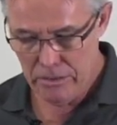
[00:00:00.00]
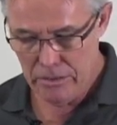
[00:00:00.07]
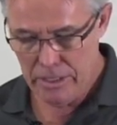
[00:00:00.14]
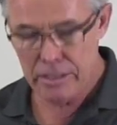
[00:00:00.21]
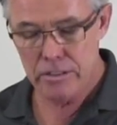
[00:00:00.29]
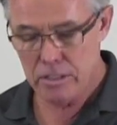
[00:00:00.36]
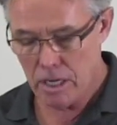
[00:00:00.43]

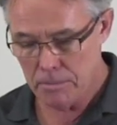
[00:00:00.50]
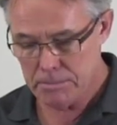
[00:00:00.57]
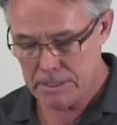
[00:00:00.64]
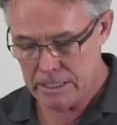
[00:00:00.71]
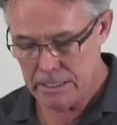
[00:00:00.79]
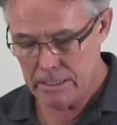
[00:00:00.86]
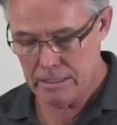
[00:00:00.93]
you need a top
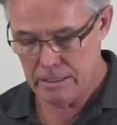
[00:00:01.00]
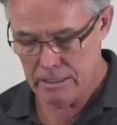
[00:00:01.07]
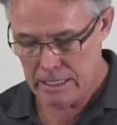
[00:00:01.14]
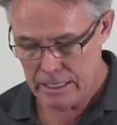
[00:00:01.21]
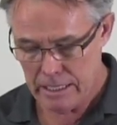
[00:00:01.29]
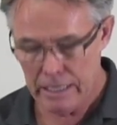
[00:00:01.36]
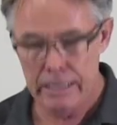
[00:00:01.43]
sear
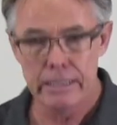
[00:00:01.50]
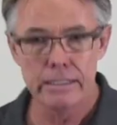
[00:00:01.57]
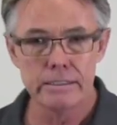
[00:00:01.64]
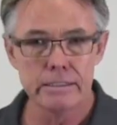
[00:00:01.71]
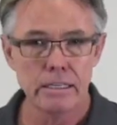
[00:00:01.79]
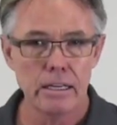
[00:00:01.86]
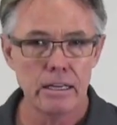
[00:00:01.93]
that
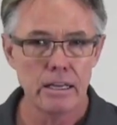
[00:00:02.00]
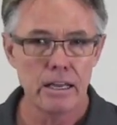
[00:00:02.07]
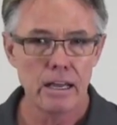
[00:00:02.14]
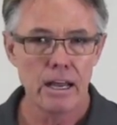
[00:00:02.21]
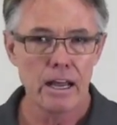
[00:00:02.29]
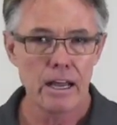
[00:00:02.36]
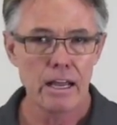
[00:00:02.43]
is
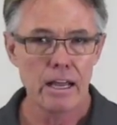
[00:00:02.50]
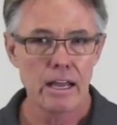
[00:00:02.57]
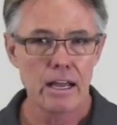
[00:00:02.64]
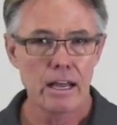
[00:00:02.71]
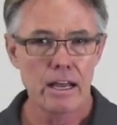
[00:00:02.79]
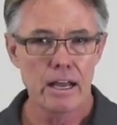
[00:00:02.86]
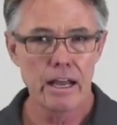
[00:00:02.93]

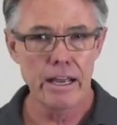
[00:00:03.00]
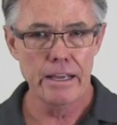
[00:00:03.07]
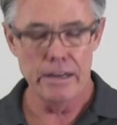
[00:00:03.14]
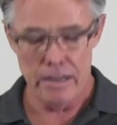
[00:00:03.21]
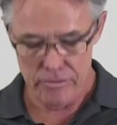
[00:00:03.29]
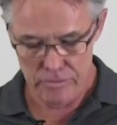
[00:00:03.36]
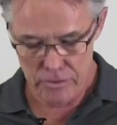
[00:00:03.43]
high
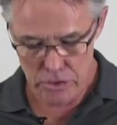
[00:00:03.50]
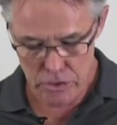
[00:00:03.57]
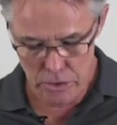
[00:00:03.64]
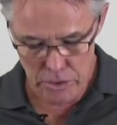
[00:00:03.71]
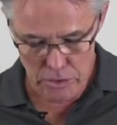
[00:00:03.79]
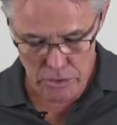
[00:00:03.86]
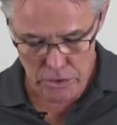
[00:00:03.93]
enough
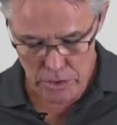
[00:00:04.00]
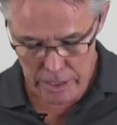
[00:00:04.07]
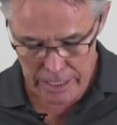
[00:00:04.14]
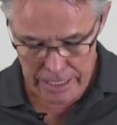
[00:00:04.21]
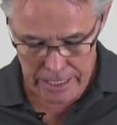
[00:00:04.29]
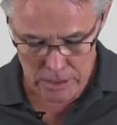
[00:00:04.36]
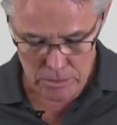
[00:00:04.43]
to
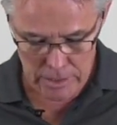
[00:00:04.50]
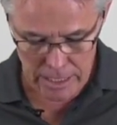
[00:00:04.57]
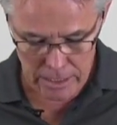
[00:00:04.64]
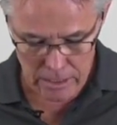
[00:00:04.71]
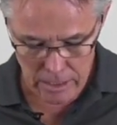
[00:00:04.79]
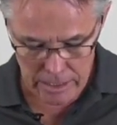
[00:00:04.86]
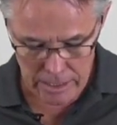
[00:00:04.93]
engage with
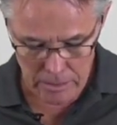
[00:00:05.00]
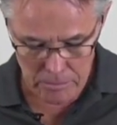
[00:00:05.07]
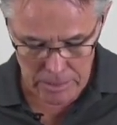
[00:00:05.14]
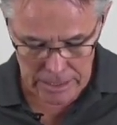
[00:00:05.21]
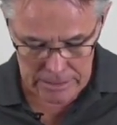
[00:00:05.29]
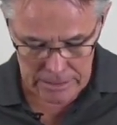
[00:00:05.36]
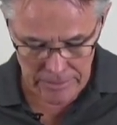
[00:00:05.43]
that
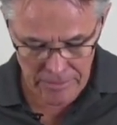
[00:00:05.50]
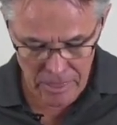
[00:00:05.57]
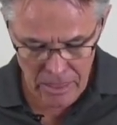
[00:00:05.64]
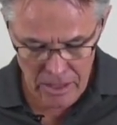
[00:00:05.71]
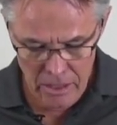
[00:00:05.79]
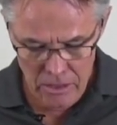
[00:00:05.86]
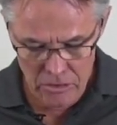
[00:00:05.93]
cocking piece.
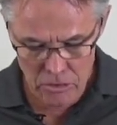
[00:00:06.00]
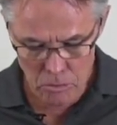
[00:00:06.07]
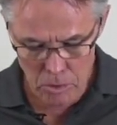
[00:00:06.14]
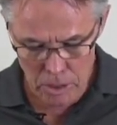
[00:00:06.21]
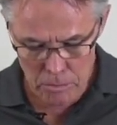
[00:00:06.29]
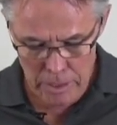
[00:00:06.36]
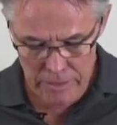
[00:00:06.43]
So
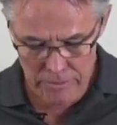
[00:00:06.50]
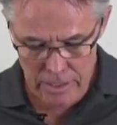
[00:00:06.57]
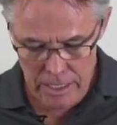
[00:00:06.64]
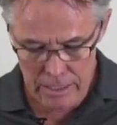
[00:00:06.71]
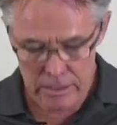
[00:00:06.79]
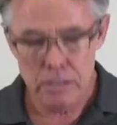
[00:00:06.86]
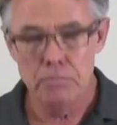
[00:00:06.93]
what we've
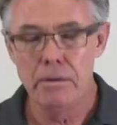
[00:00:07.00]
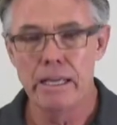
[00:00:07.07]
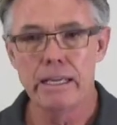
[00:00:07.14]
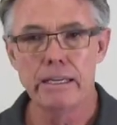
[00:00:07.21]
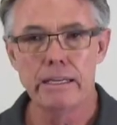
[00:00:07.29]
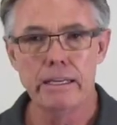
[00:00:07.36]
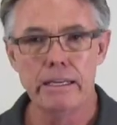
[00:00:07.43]
done to
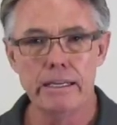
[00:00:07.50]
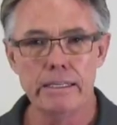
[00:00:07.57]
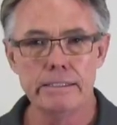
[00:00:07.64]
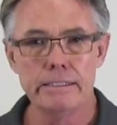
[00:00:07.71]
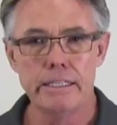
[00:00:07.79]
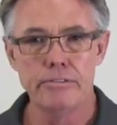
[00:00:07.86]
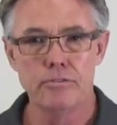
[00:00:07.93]
make it
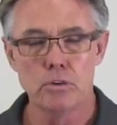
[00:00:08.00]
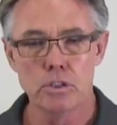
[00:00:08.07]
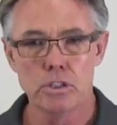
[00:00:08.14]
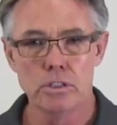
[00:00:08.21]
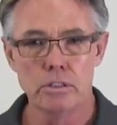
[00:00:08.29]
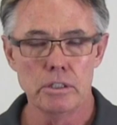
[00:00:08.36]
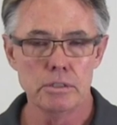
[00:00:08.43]
easy
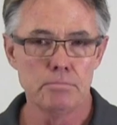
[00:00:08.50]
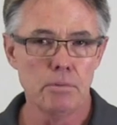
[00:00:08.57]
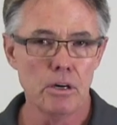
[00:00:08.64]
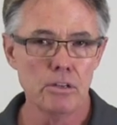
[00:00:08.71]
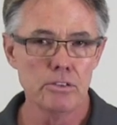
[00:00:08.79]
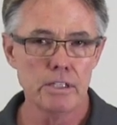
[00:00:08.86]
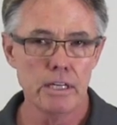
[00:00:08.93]
for shooters,
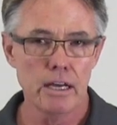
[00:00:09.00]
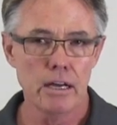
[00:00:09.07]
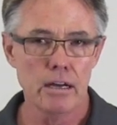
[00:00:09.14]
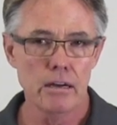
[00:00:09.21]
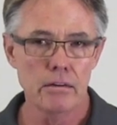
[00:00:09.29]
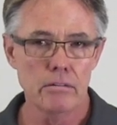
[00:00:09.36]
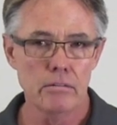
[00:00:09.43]
both in
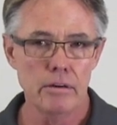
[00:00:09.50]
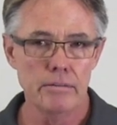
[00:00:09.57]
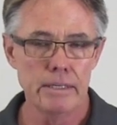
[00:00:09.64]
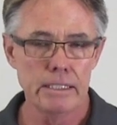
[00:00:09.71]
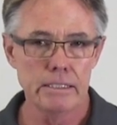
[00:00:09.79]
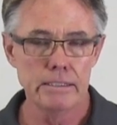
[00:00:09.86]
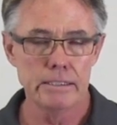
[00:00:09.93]
our
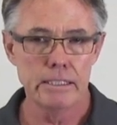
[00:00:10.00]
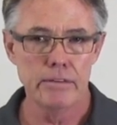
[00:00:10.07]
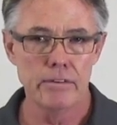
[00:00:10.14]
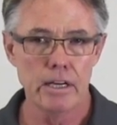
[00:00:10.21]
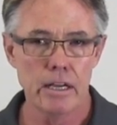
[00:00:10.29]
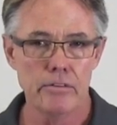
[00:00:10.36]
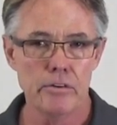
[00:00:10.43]
Remington
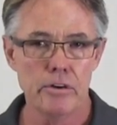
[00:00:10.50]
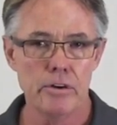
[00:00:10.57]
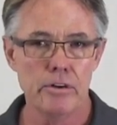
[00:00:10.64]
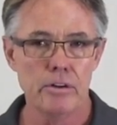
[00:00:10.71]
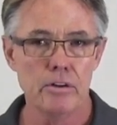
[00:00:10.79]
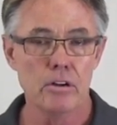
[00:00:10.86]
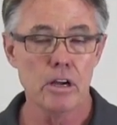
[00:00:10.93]

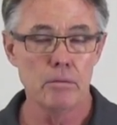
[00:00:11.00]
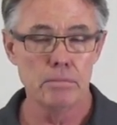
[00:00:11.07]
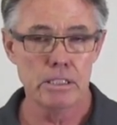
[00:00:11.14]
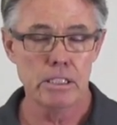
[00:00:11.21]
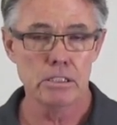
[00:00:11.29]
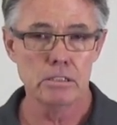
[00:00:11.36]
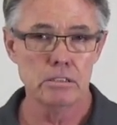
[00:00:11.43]
700
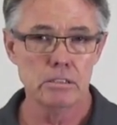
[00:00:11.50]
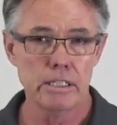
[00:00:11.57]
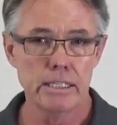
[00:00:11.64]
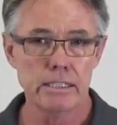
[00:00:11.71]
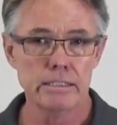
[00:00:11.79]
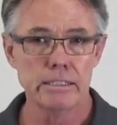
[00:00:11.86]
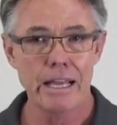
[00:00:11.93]
competition
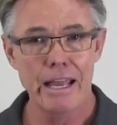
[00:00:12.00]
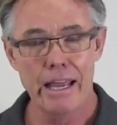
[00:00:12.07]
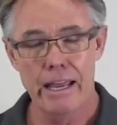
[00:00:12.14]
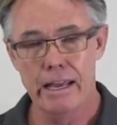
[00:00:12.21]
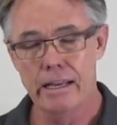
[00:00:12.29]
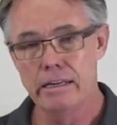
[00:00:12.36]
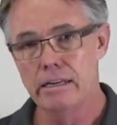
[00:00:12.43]
triggers
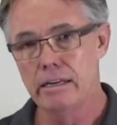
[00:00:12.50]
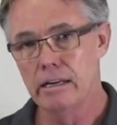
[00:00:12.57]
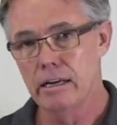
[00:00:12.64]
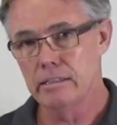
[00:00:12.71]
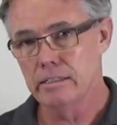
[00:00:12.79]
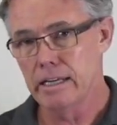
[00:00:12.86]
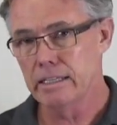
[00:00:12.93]
and
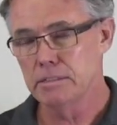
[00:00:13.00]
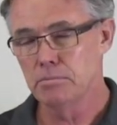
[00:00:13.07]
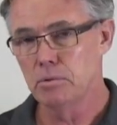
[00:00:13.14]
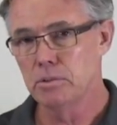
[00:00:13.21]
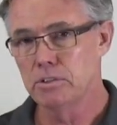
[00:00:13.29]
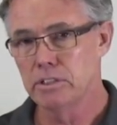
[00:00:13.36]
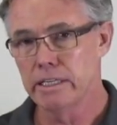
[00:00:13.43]
in our tack
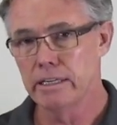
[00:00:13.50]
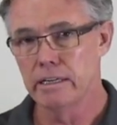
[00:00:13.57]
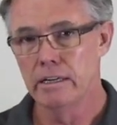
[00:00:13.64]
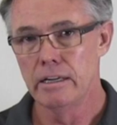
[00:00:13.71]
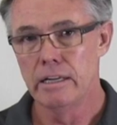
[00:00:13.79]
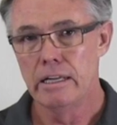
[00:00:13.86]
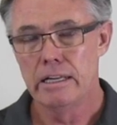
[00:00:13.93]
sport
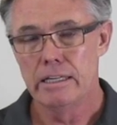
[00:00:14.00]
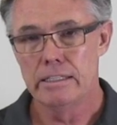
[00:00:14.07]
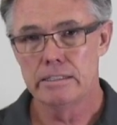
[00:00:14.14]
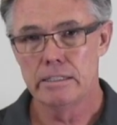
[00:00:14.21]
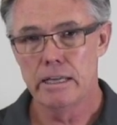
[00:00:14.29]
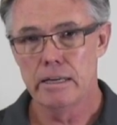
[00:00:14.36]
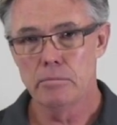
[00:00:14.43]
trigger,
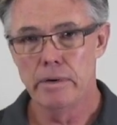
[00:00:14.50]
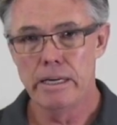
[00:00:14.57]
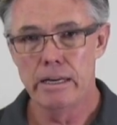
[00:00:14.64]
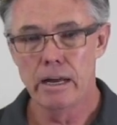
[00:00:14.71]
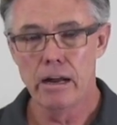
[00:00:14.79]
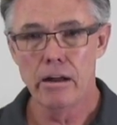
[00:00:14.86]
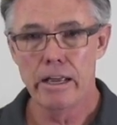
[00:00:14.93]
is that we
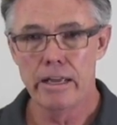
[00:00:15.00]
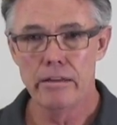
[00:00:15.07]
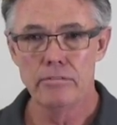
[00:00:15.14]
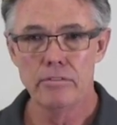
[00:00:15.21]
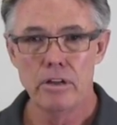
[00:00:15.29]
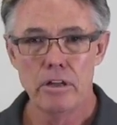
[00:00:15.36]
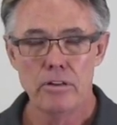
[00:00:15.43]
now
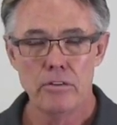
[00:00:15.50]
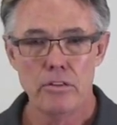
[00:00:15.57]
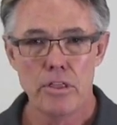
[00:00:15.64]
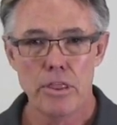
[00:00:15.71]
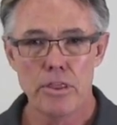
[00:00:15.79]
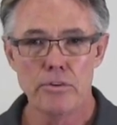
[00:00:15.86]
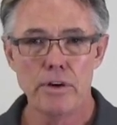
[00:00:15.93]
have
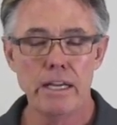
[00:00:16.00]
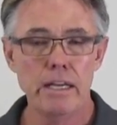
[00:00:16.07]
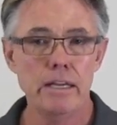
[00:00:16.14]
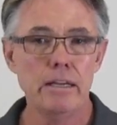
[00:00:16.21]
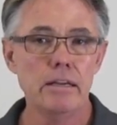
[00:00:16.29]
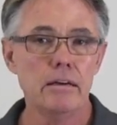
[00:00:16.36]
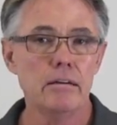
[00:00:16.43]

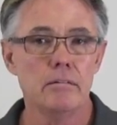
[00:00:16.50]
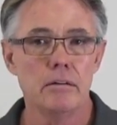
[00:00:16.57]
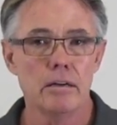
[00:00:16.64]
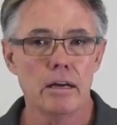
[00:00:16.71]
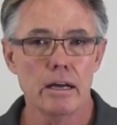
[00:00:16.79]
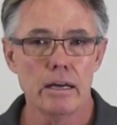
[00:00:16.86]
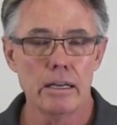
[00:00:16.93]
three
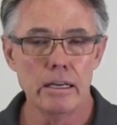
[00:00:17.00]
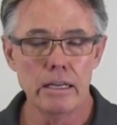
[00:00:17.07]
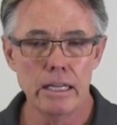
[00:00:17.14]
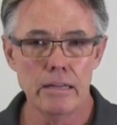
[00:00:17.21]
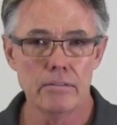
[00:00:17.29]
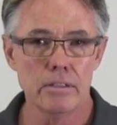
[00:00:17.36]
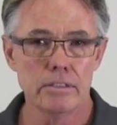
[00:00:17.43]

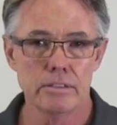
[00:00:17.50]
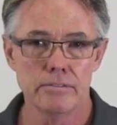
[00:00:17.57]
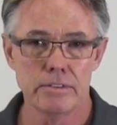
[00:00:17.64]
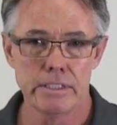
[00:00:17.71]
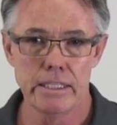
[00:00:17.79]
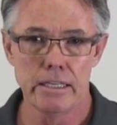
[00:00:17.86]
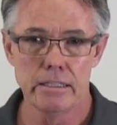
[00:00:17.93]
levels
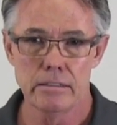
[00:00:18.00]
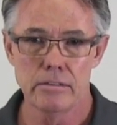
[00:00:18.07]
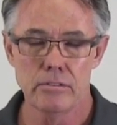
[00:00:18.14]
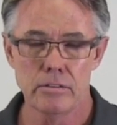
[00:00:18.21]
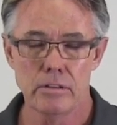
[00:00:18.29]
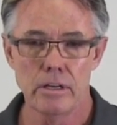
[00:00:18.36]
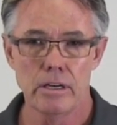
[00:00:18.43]
of SEAR.
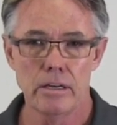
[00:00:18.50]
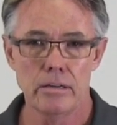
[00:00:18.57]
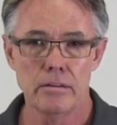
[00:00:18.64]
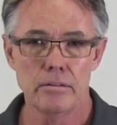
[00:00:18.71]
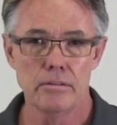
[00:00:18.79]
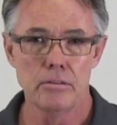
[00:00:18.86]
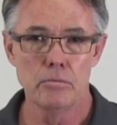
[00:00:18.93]

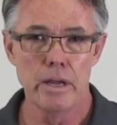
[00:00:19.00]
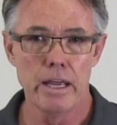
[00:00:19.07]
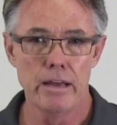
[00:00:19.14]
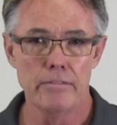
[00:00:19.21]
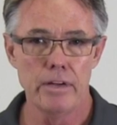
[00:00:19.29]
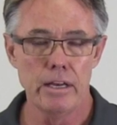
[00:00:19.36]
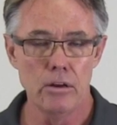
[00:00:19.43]
We
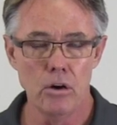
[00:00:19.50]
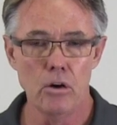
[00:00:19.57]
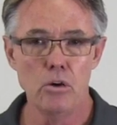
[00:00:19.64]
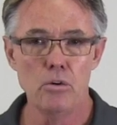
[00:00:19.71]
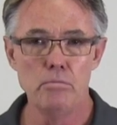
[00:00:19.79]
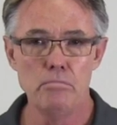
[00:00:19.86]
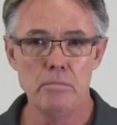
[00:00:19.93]
have a
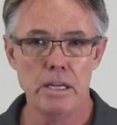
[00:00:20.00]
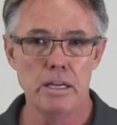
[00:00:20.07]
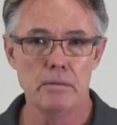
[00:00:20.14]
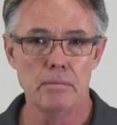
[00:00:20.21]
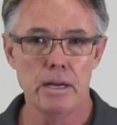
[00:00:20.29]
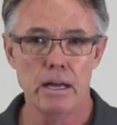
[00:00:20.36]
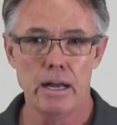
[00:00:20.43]
low,
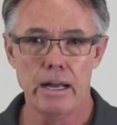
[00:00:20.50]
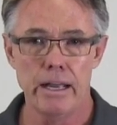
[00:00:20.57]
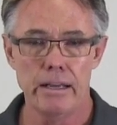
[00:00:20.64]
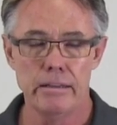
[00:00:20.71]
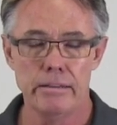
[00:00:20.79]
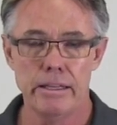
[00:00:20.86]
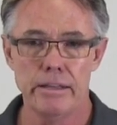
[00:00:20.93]
medium, and
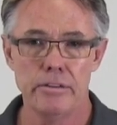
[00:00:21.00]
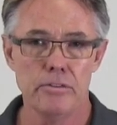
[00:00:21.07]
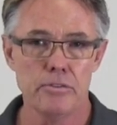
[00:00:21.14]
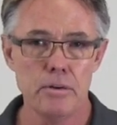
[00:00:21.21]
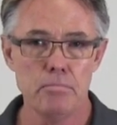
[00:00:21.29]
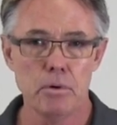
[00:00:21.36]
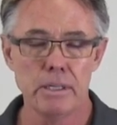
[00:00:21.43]
high, and they're the
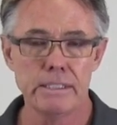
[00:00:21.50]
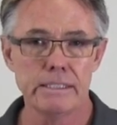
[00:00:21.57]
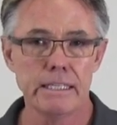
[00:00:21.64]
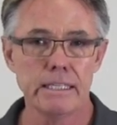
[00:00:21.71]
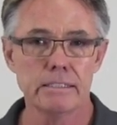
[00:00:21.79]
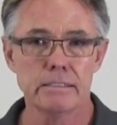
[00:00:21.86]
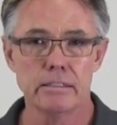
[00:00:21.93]

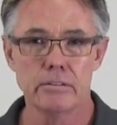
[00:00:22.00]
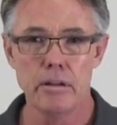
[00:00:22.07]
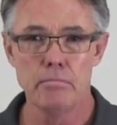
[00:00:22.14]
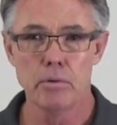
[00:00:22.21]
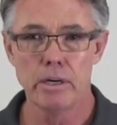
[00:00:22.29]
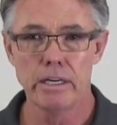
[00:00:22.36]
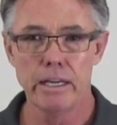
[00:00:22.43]
3.6, the
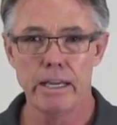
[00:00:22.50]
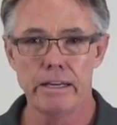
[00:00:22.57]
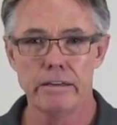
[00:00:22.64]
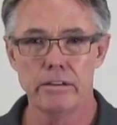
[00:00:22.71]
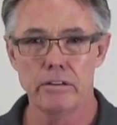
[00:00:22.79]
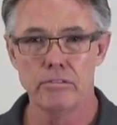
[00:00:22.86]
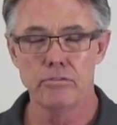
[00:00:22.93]

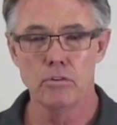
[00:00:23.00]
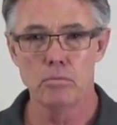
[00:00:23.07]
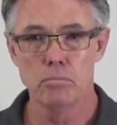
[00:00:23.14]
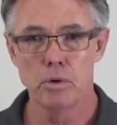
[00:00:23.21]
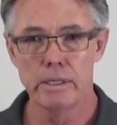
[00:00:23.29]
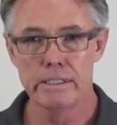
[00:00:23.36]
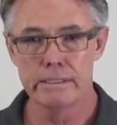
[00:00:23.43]
3.8, and the
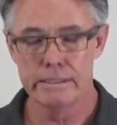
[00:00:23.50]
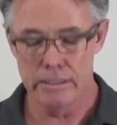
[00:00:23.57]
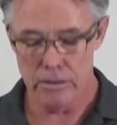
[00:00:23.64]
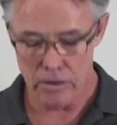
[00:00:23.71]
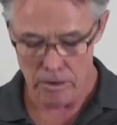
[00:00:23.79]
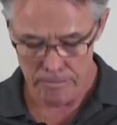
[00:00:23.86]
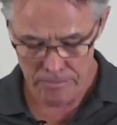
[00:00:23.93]

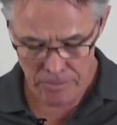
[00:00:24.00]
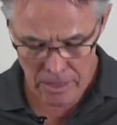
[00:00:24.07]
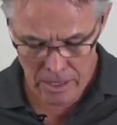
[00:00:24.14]
4.0.